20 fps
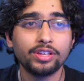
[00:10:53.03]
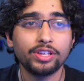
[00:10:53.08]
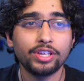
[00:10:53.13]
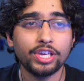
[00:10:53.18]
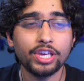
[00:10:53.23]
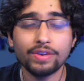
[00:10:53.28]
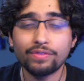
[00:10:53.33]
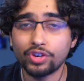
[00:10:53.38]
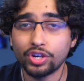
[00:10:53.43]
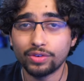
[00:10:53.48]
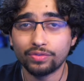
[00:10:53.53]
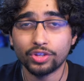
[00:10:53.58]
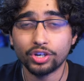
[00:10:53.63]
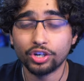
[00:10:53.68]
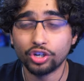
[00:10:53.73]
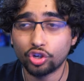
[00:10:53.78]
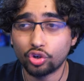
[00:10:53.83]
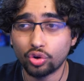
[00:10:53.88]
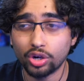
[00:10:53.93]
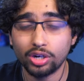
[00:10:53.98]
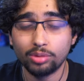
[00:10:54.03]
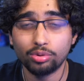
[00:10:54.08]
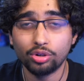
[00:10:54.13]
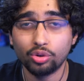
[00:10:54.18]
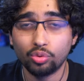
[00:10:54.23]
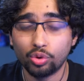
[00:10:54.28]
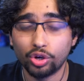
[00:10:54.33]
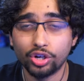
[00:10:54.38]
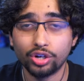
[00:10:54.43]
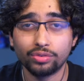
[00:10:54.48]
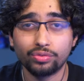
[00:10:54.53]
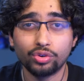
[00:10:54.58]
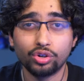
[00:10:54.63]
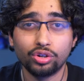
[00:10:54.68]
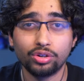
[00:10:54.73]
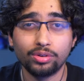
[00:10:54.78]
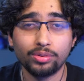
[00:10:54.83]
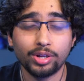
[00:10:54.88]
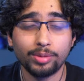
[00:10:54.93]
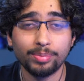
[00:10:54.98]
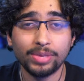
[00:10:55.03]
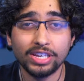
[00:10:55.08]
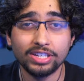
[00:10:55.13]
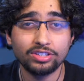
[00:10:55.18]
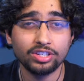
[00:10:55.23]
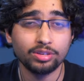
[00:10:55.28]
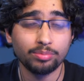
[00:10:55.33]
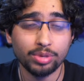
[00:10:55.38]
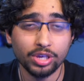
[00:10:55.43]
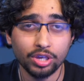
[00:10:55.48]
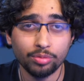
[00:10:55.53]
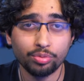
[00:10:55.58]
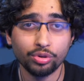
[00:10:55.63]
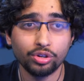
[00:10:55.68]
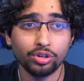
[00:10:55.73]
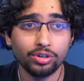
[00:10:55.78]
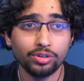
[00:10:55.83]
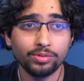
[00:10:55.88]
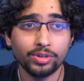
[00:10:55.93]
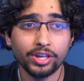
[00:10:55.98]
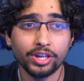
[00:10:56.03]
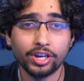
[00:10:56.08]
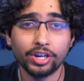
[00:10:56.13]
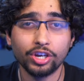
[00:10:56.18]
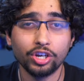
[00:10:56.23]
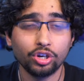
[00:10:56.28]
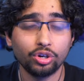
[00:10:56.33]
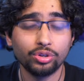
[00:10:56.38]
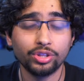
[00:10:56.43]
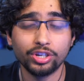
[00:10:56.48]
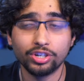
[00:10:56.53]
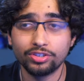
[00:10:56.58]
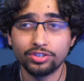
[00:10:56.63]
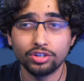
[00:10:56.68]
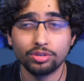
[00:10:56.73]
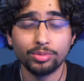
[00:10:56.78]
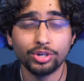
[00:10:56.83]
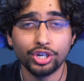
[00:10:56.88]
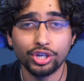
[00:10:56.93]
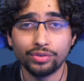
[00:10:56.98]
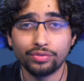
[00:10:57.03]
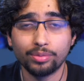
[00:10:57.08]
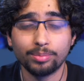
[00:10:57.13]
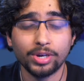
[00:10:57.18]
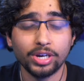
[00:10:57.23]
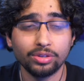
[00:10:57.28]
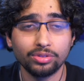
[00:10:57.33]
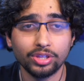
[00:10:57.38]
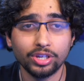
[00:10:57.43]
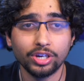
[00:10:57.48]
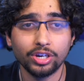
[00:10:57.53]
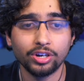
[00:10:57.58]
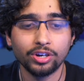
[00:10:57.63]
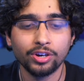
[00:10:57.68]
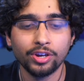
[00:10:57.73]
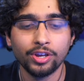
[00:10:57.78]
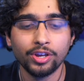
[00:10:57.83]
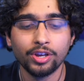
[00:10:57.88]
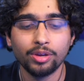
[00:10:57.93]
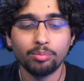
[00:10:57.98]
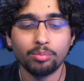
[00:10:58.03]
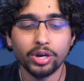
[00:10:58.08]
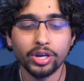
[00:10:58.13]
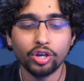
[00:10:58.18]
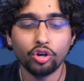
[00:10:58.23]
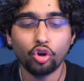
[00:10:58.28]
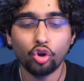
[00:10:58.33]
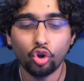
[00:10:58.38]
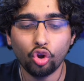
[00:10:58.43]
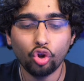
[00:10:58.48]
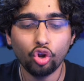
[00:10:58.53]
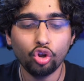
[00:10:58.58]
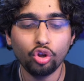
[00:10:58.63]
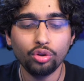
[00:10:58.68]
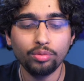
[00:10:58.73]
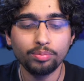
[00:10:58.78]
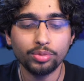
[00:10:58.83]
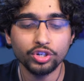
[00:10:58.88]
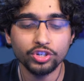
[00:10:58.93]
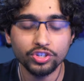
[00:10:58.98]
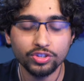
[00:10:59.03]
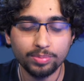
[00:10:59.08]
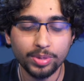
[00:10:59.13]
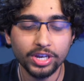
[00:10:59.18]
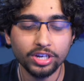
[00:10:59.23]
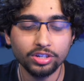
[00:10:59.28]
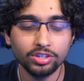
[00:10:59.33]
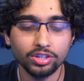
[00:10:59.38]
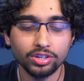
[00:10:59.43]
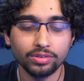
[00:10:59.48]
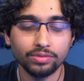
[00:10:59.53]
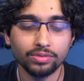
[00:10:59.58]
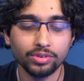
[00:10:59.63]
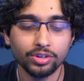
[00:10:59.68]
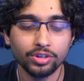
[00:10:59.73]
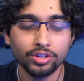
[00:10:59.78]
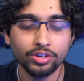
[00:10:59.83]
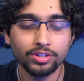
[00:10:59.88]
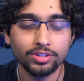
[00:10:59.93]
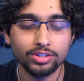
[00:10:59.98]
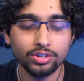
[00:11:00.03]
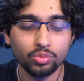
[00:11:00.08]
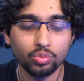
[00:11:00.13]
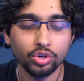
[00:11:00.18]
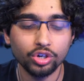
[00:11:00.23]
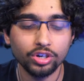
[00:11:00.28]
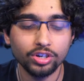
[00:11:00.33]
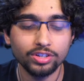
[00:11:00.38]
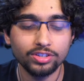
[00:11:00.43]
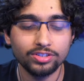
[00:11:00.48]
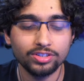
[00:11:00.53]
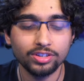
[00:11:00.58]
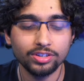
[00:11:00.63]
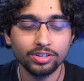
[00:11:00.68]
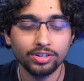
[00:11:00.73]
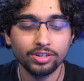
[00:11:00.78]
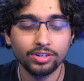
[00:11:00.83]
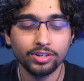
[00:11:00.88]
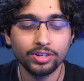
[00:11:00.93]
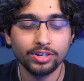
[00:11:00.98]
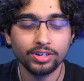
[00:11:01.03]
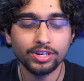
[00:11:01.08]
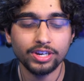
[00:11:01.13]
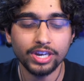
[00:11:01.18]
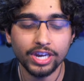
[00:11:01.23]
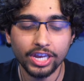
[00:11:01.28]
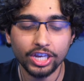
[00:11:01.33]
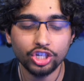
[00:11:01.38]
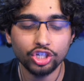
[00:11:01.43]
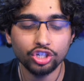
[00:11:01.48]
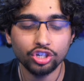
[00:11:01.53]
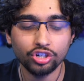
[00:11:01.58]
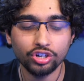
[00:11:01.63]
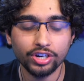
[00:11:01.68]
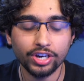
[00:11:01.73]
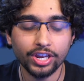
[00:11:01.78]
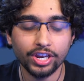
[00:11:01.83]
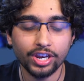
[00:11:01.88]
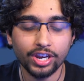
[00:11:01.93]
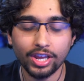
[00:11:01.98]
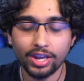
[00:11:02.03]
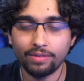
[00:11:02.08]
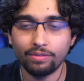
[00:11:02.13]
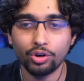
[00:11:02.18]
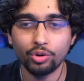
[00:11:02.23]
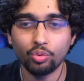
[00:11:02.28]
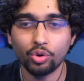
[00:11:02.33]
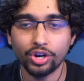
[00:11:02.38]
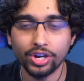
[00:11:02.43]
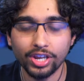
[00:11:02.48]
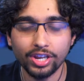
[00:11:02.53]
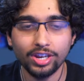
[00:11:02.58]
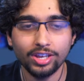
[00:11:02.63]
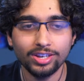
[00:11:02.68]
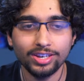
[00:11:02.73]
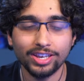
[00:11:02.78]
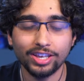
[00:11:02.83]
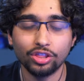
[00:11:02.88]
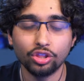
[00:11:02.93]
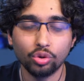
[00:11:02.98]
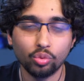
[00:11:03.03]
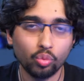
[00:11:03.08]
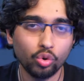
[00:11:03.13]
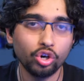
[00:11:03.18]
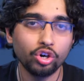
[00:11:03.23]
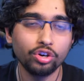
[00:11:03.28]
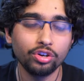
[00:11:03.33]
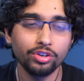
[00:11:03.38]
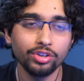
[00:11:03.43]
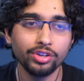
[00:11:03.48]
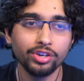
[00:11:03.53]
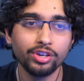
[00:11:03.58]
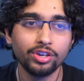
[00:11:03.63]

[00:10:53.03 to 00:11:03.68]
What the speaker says: even if they're incredible, wonderful, amazing people, and I know there's so many of them out there, my whole perspective towards nature and everyone in it and the world